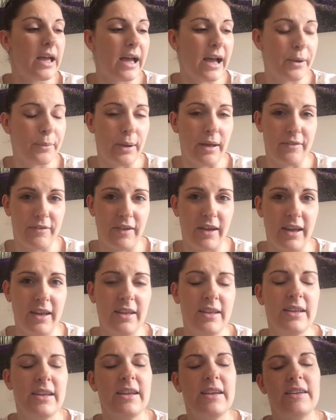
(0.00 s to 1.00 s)

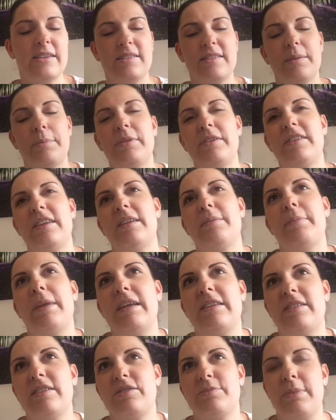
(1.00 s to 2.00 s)
However, someone did
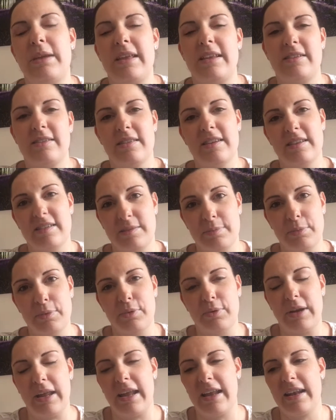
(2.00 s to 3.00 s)
message me this
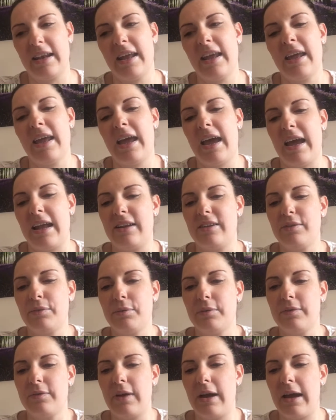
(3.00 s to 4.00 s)
morning and
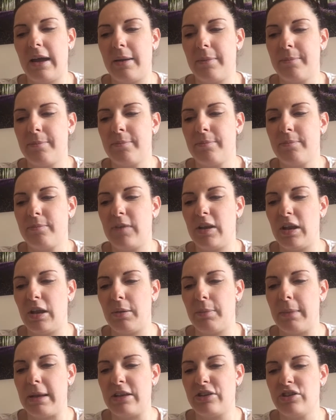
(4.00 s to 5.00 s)
sort of,
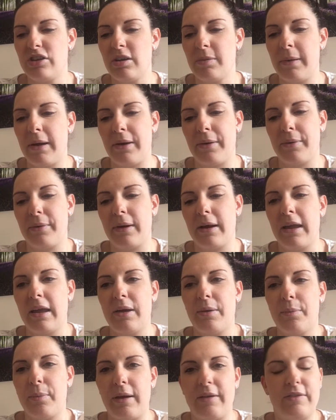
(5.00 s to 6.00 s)
mentioned about
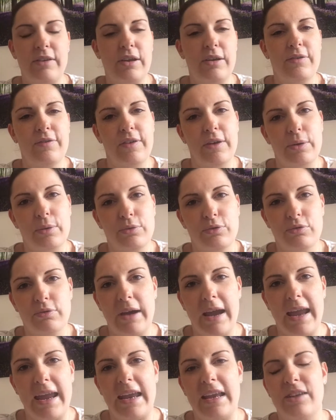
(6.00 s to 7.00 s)
whether you feel
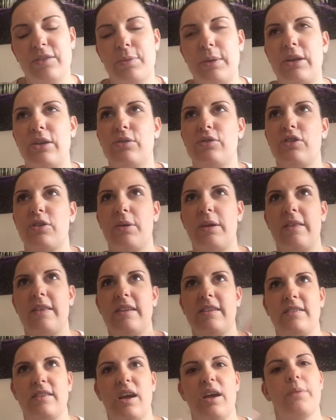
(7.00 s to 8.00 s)
drained when you're doing
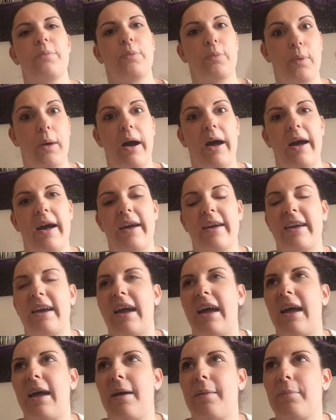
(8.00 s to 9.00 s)
this type of work,
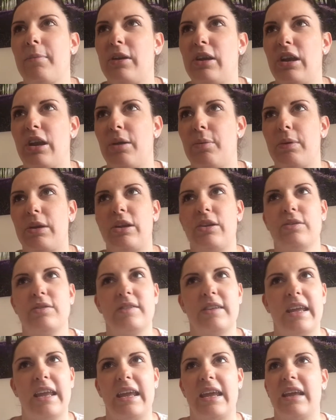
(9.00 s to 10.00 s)
when you're
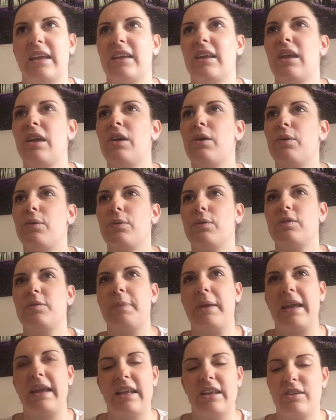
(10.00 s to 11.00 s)
seeing or
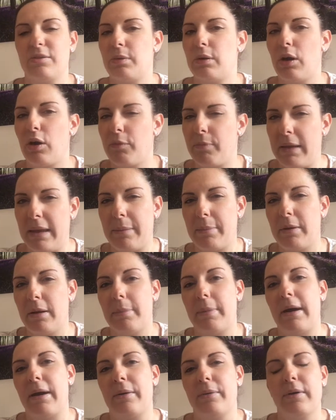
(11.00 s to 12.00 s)
speaking to a lot of people
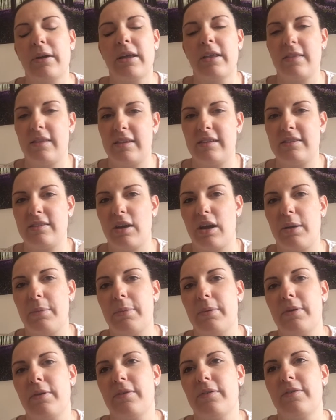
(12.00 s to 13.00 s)
about this
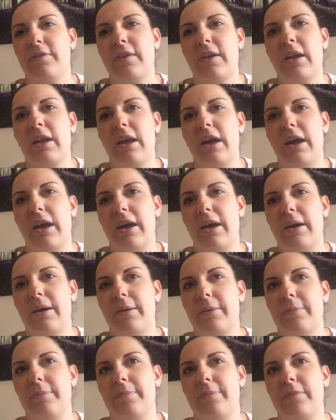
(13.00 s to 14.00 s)
type of,
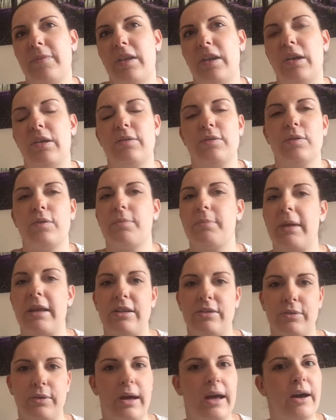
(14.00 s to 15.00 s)
sort of
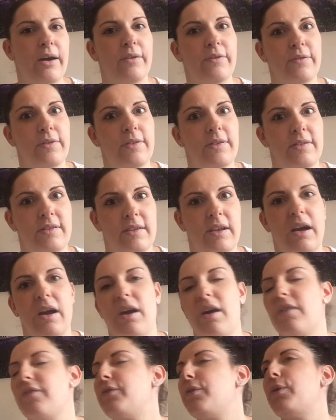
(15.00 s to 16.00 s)
mental health
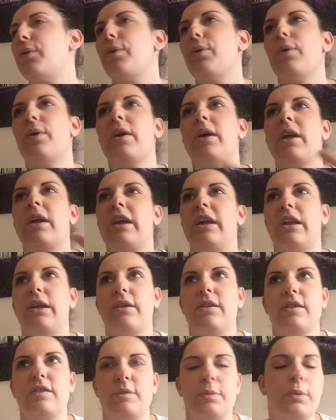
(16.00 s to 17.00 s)
stuff, or,
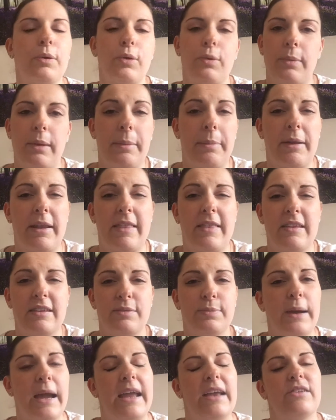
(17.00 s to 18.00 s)
you're supporting people in
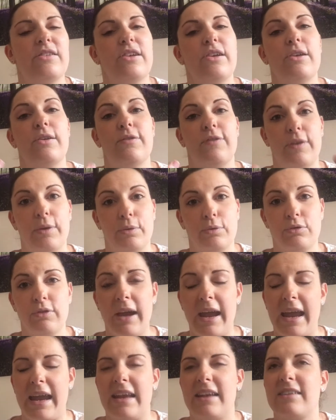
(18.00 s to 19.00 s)
this way, do you feel
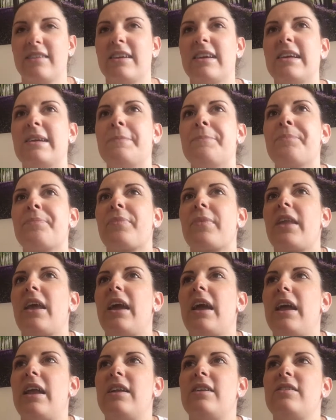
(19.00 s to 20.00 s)
drained?
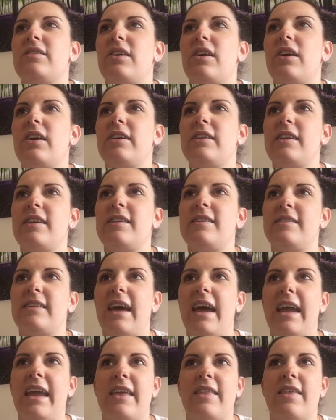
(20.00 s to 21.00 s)
And I did
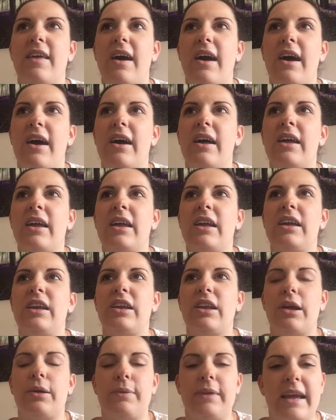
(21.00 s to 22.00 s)
say that,
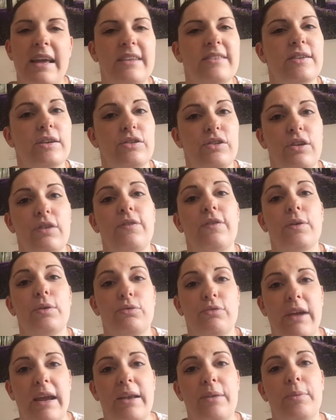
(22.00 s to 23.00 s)
yes, I do feel
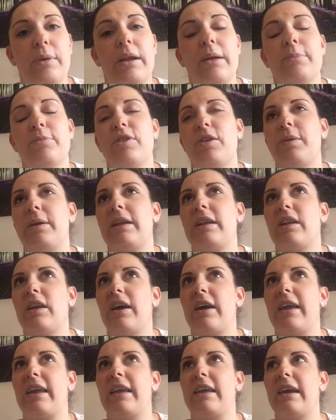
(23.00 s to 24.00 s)
drained when I'm doing
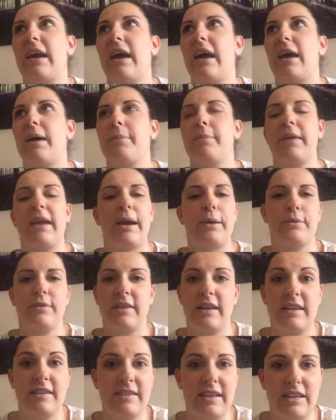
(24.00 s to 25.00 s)
like
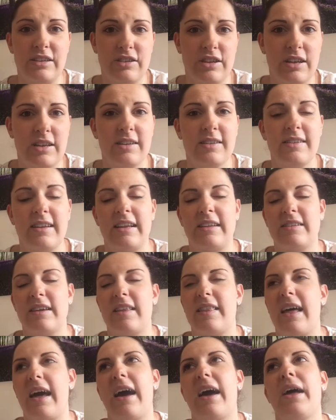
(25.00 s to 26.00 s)
counselling sessions, things
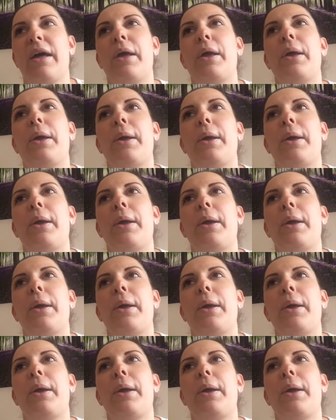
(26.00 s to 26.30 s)
like that.